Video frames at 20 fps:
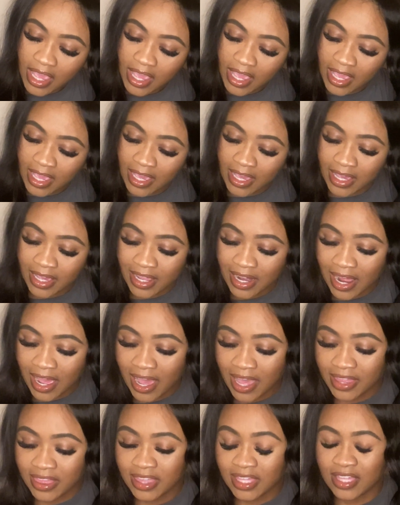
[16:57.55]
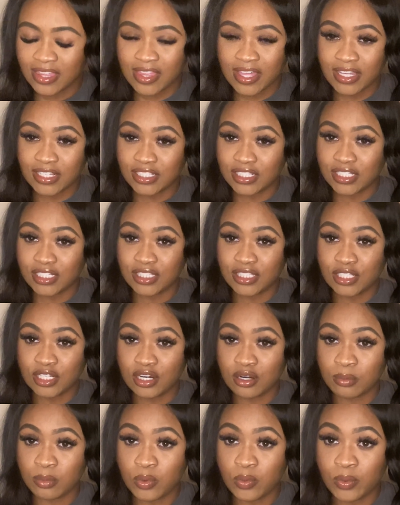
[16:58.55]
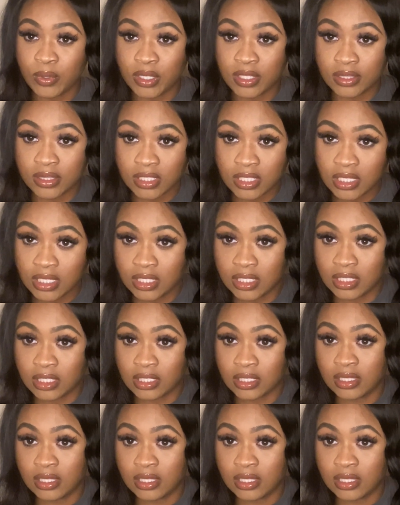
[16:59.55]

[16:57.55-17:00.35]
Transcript: And I think that's just the number one thing